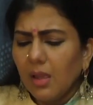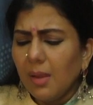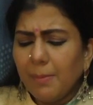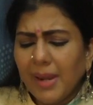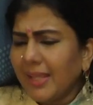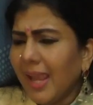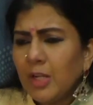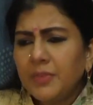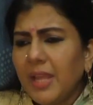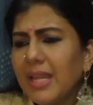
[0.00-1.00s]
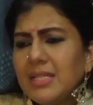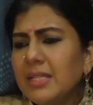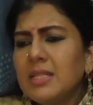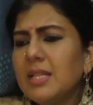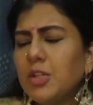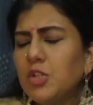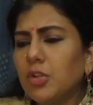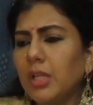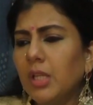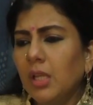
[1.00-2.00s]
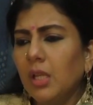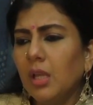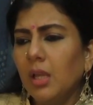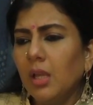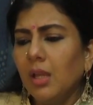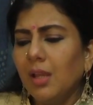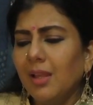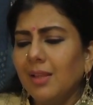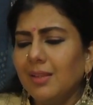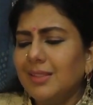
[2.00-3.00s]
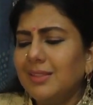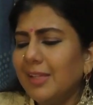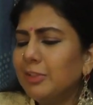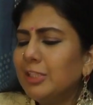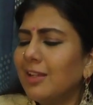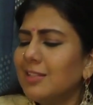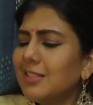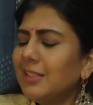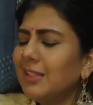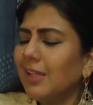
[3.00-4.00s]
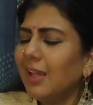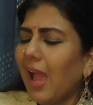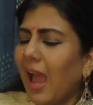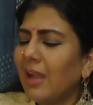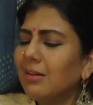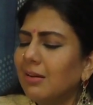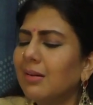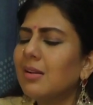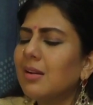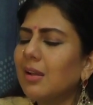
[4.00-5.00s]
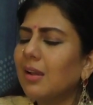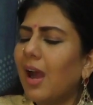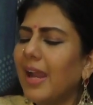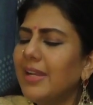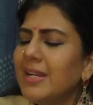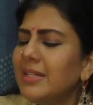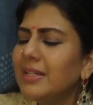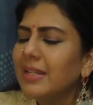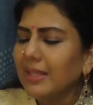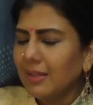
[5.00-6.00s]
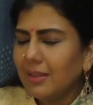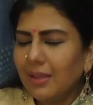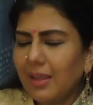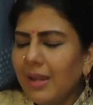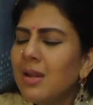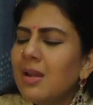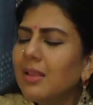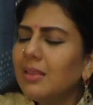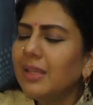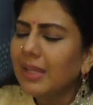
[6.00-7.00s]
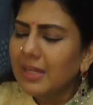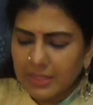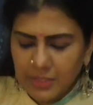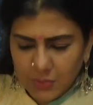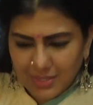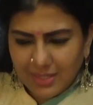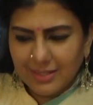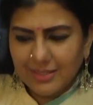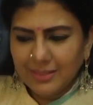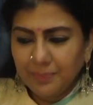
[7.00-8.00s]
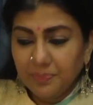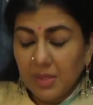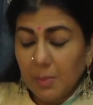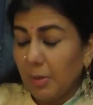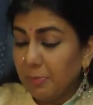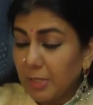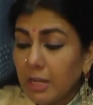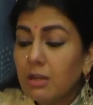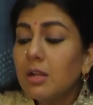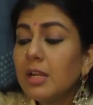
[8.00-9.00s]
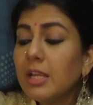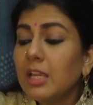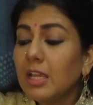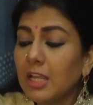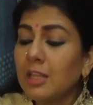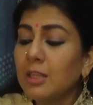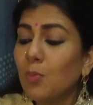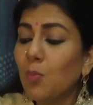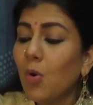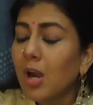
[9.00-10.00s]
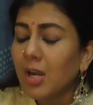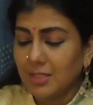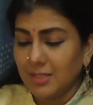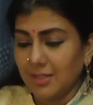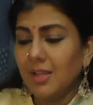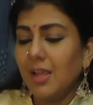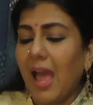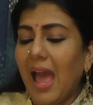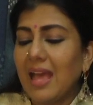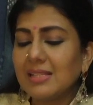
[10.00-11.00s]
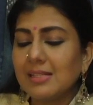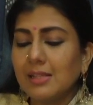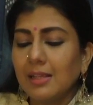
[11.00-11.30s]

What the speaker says: By the end of the 18th century, the Devadasi and her identity in the Indian society, but particularly in the world as